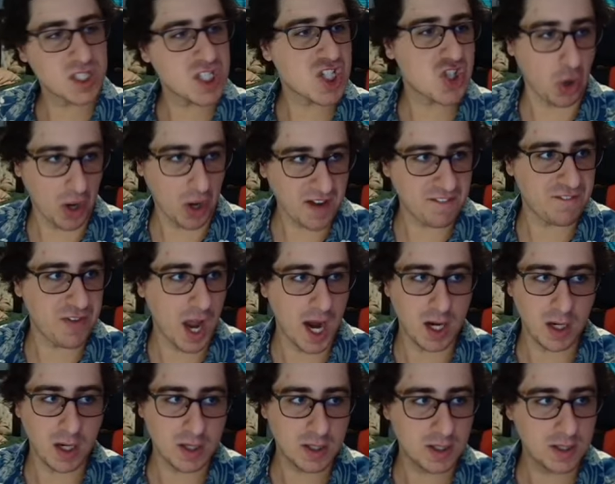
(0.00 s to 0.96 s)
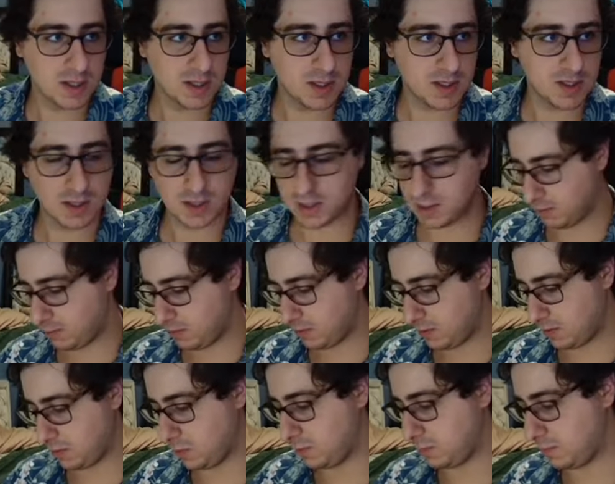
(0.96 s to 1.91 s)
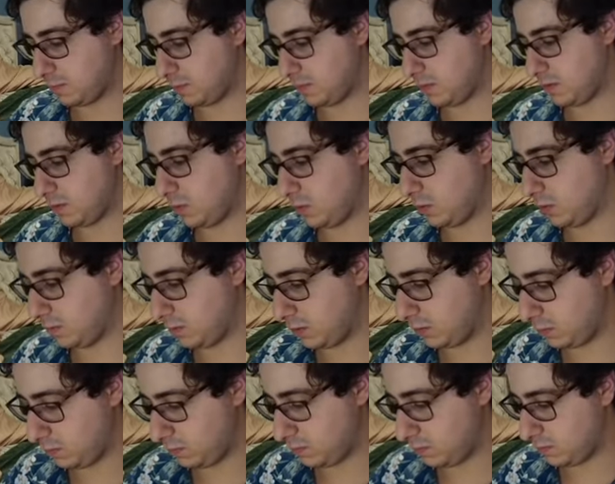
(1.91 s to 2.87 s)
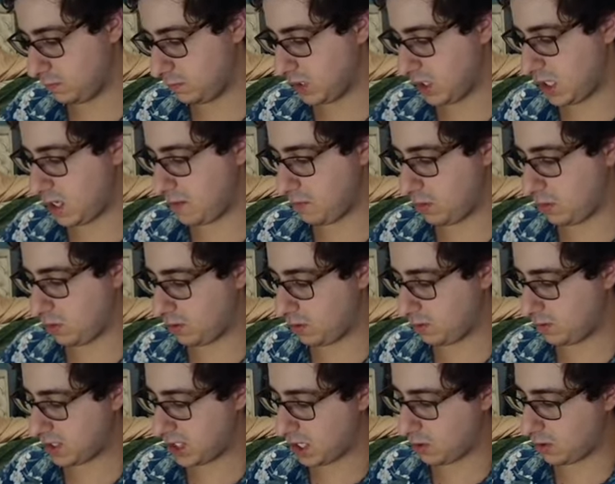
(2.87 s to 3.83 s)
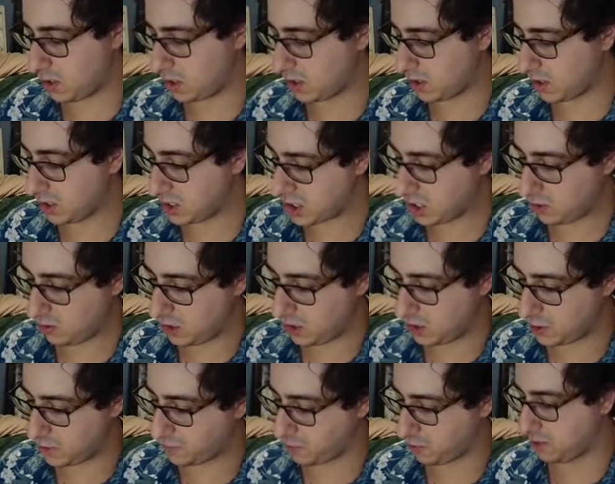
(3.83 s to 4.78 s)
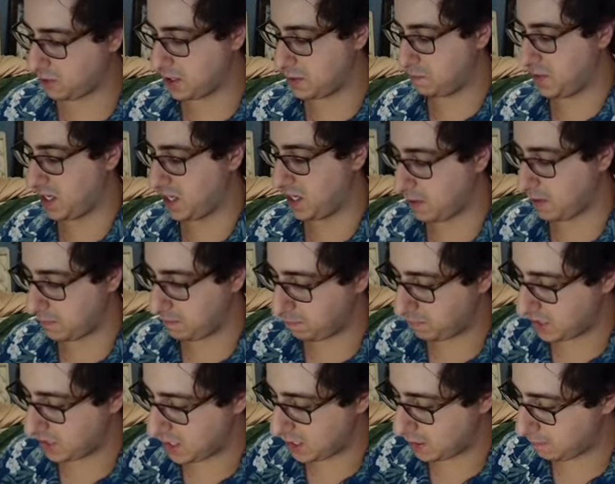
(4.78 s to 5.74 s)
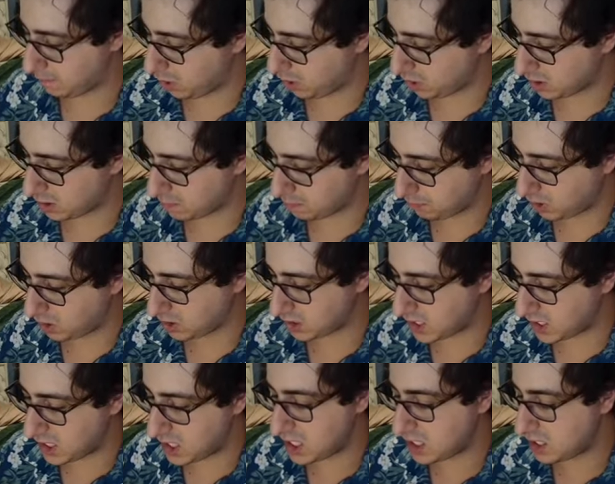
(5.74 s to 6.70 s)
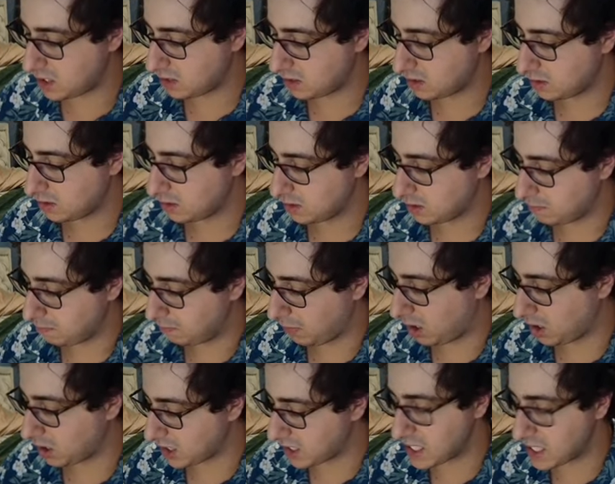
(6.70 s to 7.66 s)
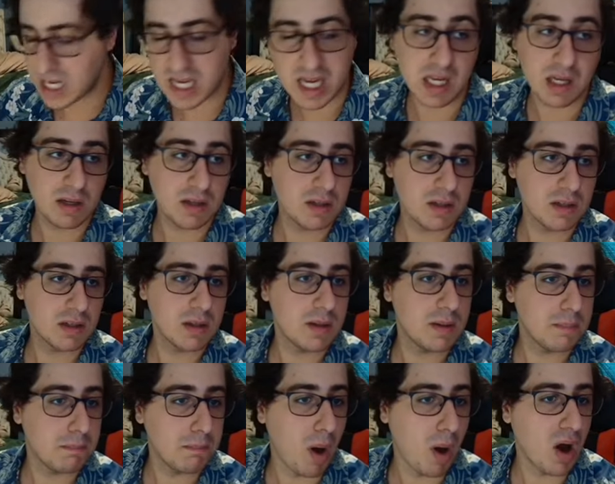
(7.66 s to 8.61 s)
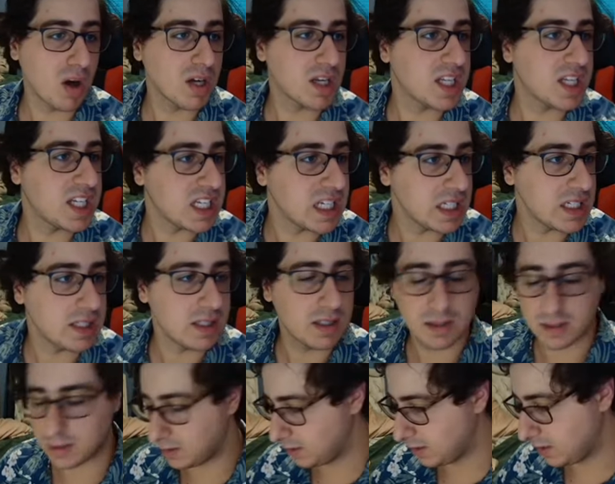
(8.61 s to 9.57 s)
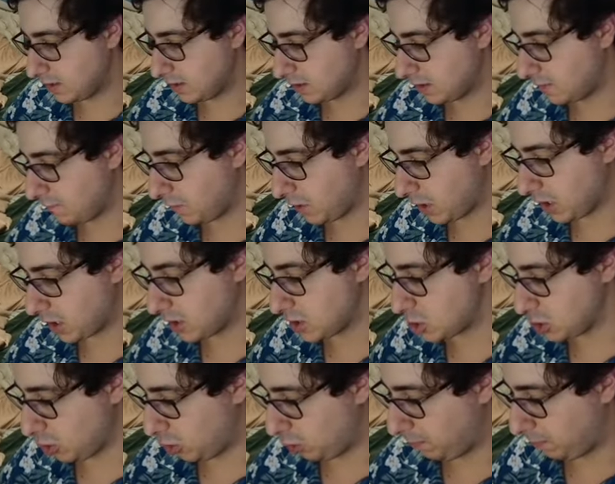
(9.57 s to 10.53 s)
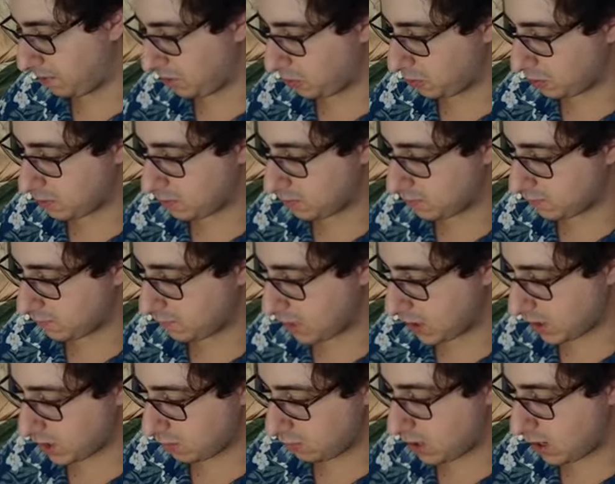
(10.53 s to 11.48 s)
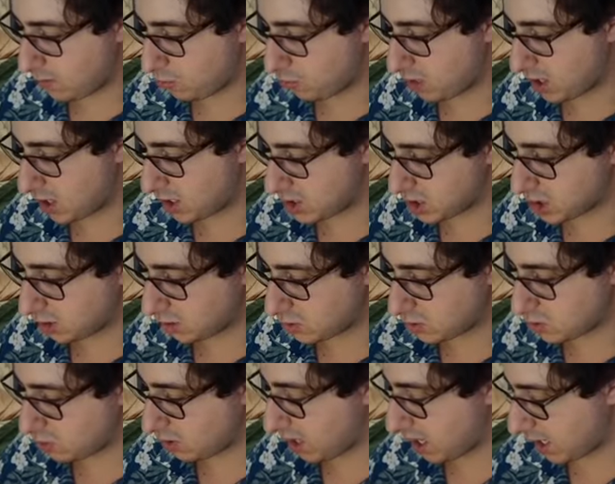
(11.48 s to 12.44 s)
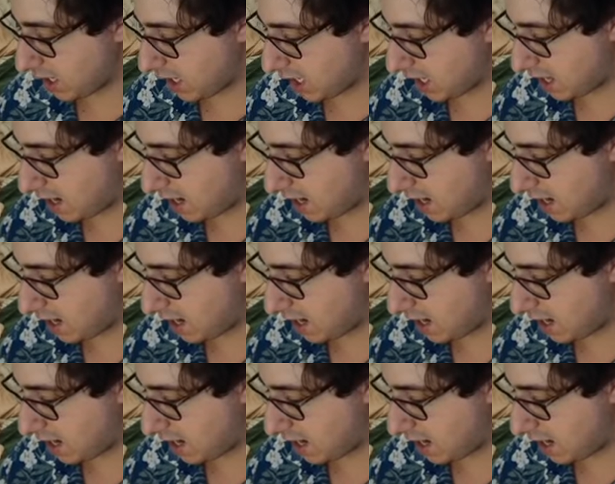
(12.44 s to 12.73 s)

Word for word: straight fire. Oop, oop, oop. Heatmor. Tower darkness. Korrina's focus. Bing, bing. Monk, monkey, monkey, monkey. Fucking slowpoke. Fucking Ramorage, Single Strike,